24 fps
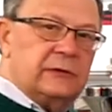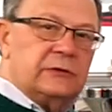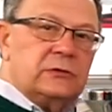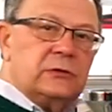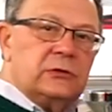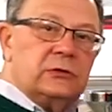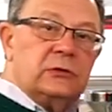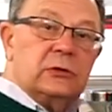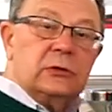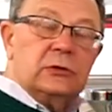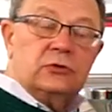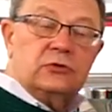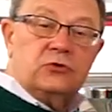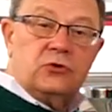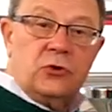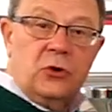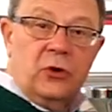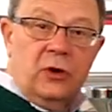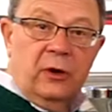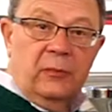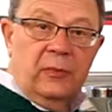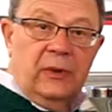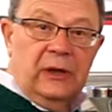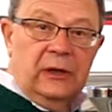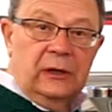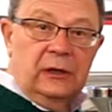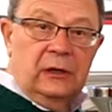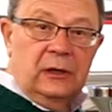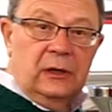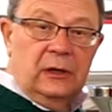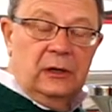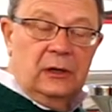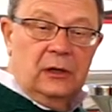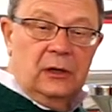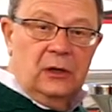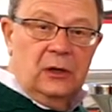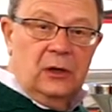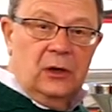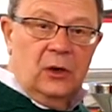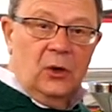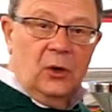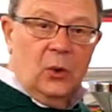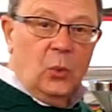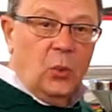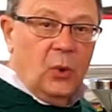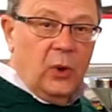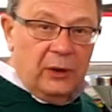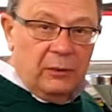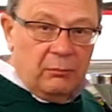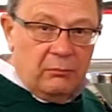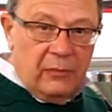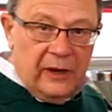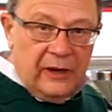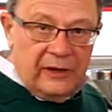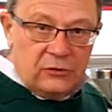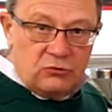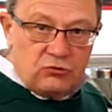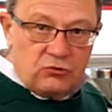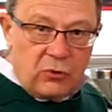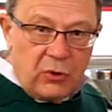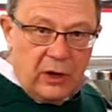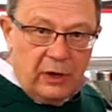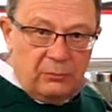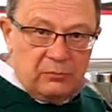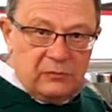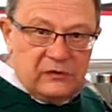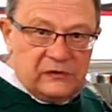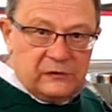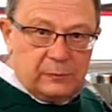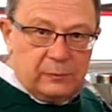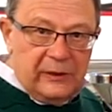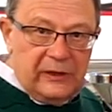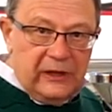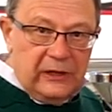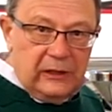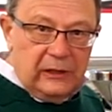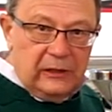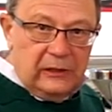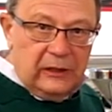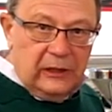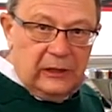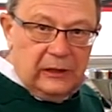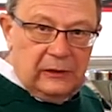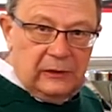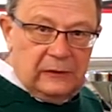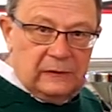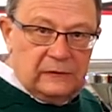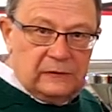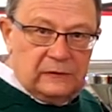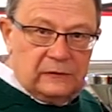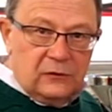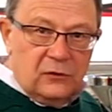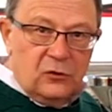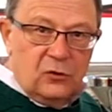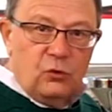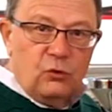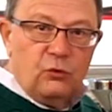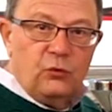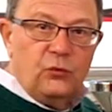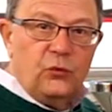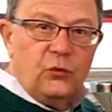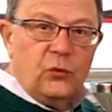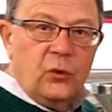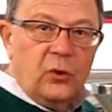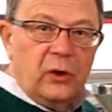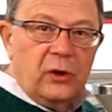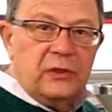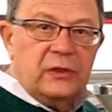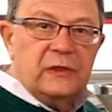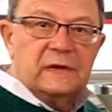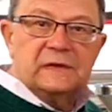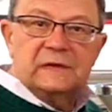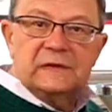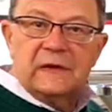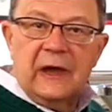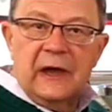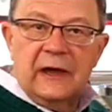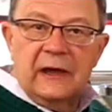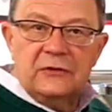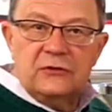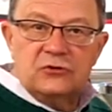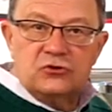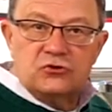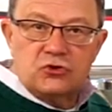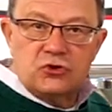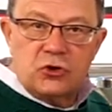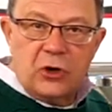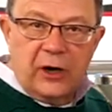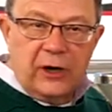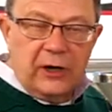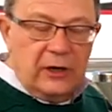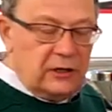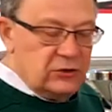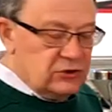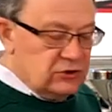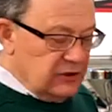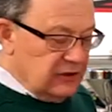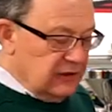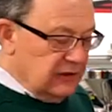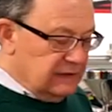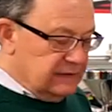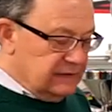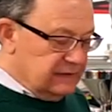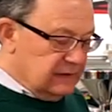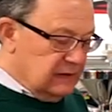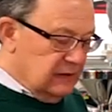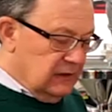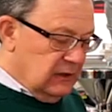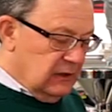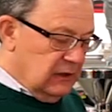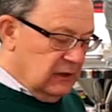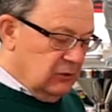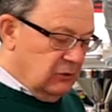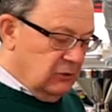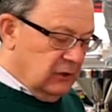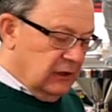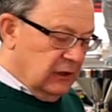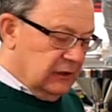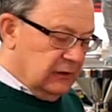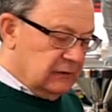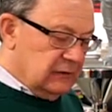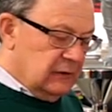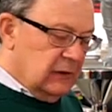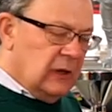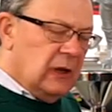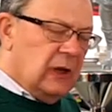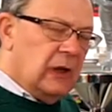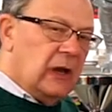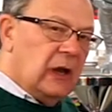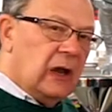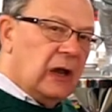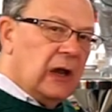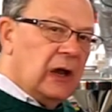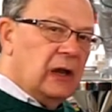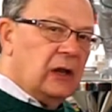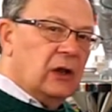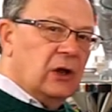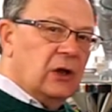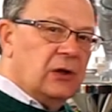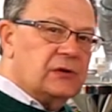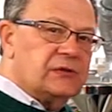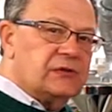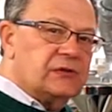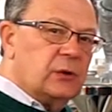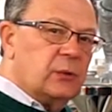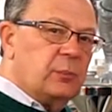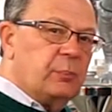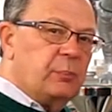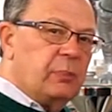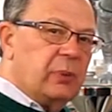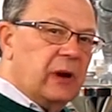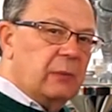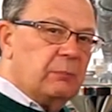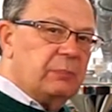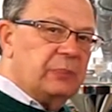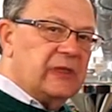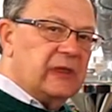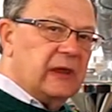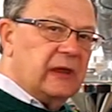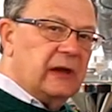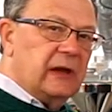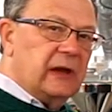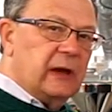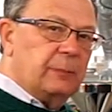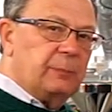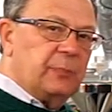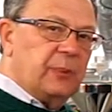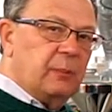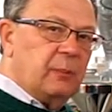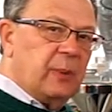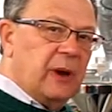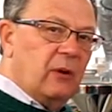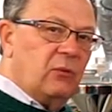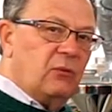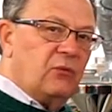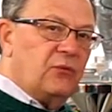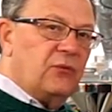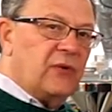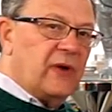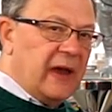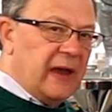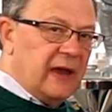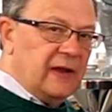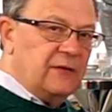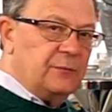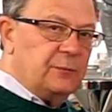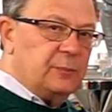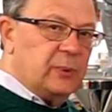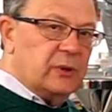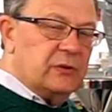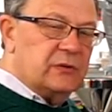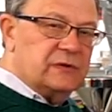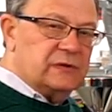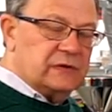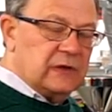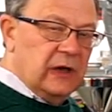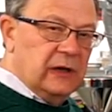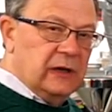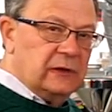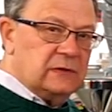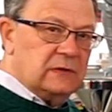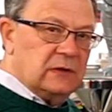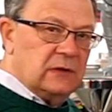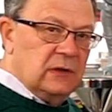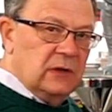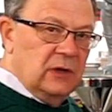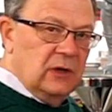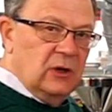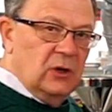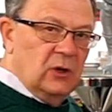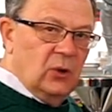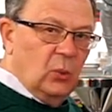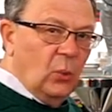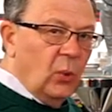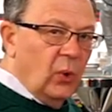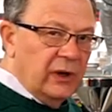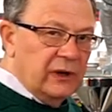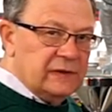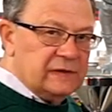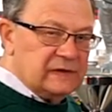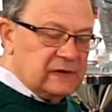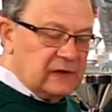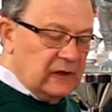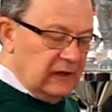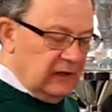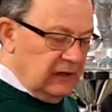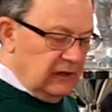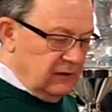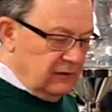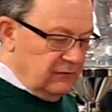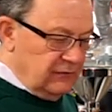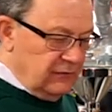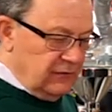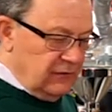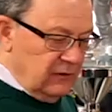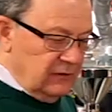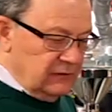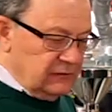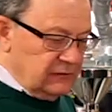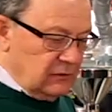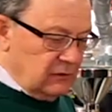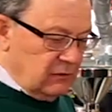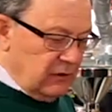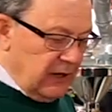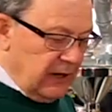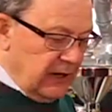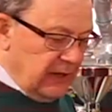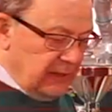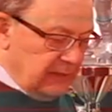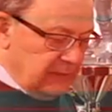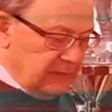to determine what my drum speed is for the size charge that's in the unit. I'll also bump that up about 5% once I hit first crack.